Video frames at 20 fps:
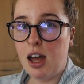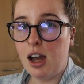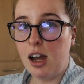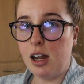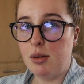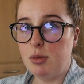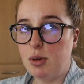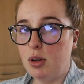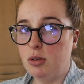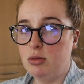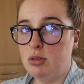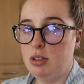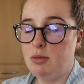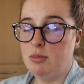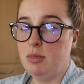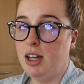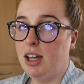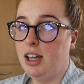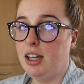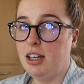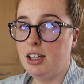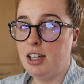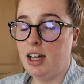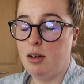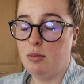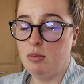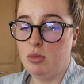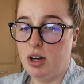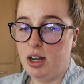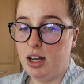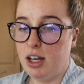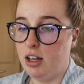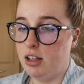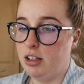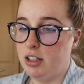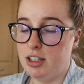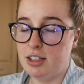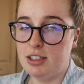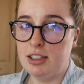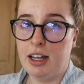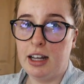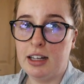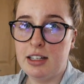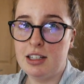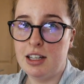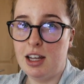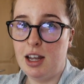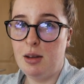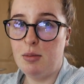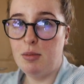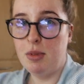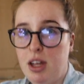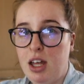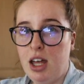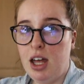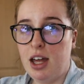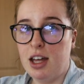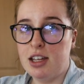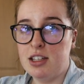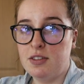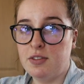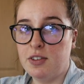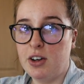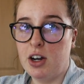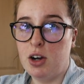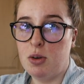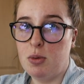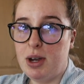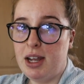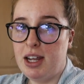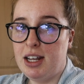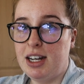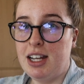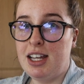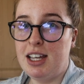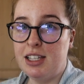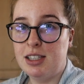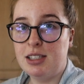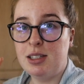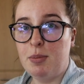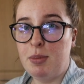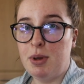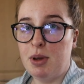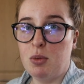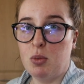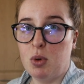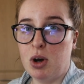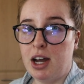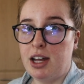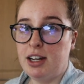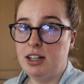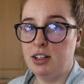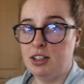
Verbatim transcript: I'm holding my camera out the exact same as far away and it is a bit wider,